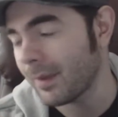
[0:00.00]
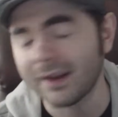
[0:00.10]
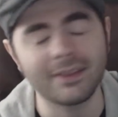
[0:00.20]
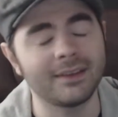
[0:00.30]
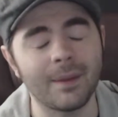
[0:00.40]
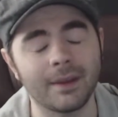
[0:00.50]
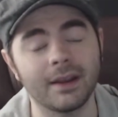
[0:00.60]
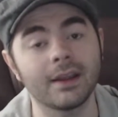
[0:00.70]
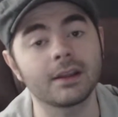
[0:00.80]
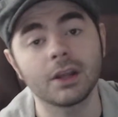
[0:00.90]
back to the topic at
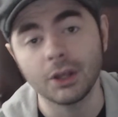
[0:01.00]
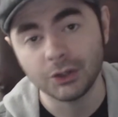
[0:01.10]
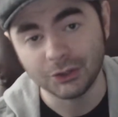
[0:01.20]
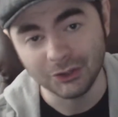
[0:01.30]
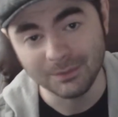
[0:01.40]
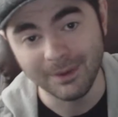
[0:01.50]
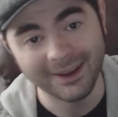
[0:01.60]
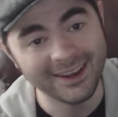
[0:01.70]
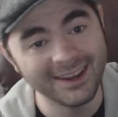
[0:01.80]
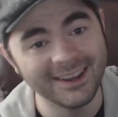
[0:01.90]
hand.
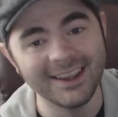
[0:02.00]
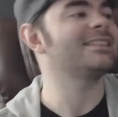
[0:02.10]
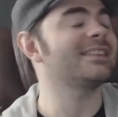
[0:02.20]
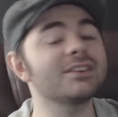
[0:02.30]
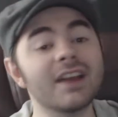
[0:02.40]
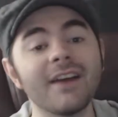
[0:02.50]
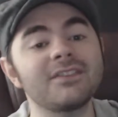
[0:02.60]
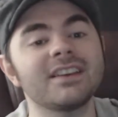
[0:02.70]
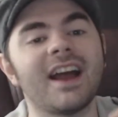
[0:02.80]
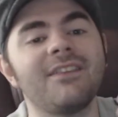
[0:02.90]
TubeBuddy. See,
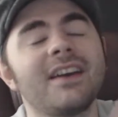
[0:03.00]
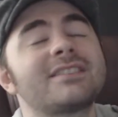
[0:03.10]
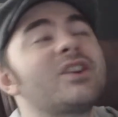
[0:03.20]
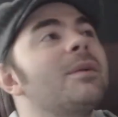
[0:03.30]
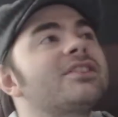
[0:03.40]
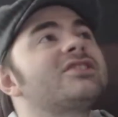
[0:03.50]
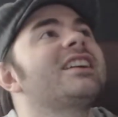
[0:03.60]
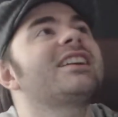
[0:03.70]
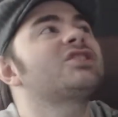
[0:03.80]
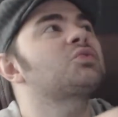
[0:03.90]
I've had so much
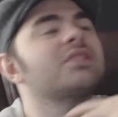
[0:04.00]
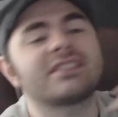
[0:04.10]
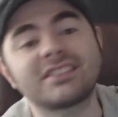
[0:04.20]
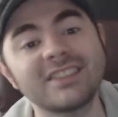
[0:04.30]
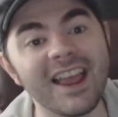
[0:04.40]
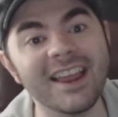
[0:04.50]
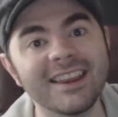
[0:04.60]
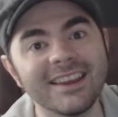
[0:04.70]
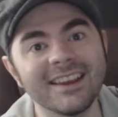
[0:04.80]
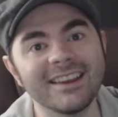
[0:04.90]
that I just want to
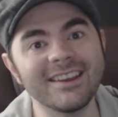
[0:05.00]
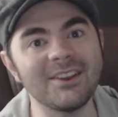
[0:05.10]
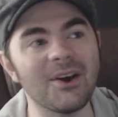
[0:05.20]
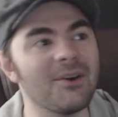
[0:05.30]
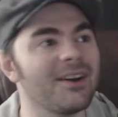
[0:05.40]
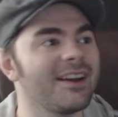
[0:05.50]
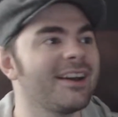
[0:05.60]
say, you know?